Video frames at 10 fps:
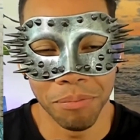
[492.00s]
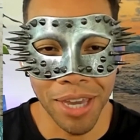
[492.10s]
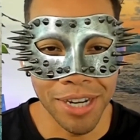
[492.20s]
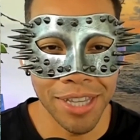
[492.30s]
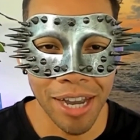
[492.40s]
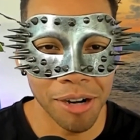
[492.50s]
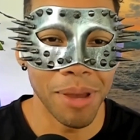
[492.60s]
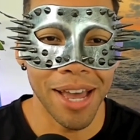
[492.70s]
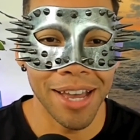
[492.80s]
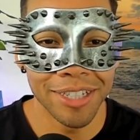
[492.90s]
Man in the Iron
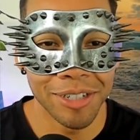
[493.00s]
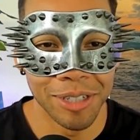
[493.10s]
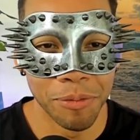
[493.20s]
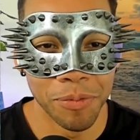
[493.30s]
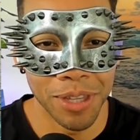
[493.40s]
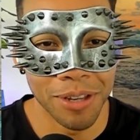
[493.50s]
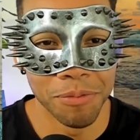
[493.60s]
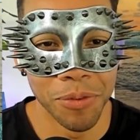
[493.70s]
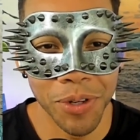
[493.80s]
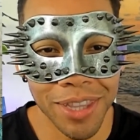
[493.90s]
Mask or some
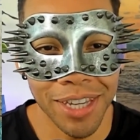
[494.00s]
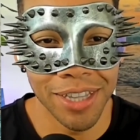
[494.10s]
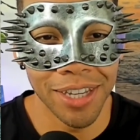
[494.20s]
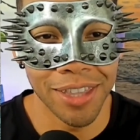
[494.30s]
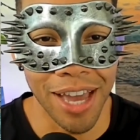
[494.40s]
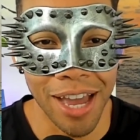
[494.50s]
weird thing like that,